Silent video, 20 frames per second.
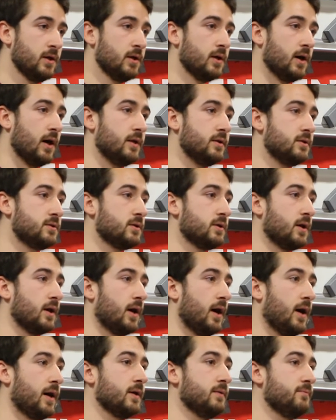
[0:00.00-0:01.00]
And
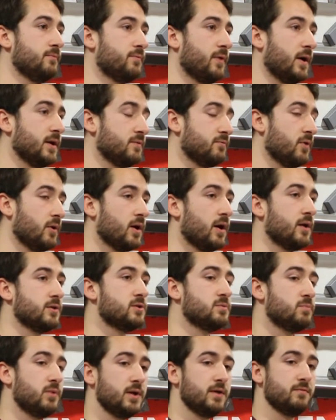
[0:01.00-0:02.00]
I find it very hard
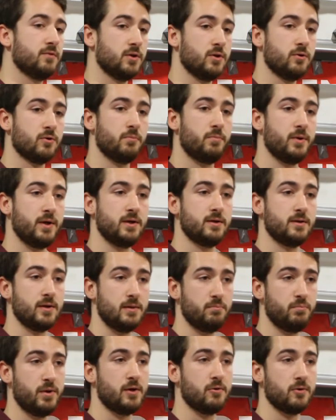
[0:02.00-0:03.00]
to believe that the European
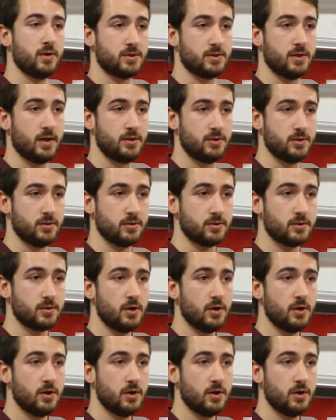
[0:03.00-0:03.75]
imperialist nations